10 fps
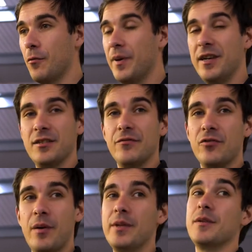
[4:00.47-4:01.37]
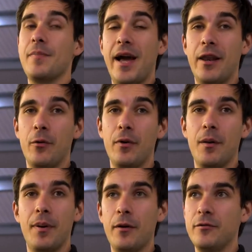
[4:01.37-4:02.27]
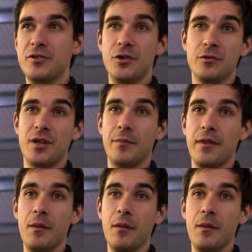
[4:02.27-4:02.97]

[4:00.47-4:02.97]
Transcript: piece of trim is a panel, opposed to something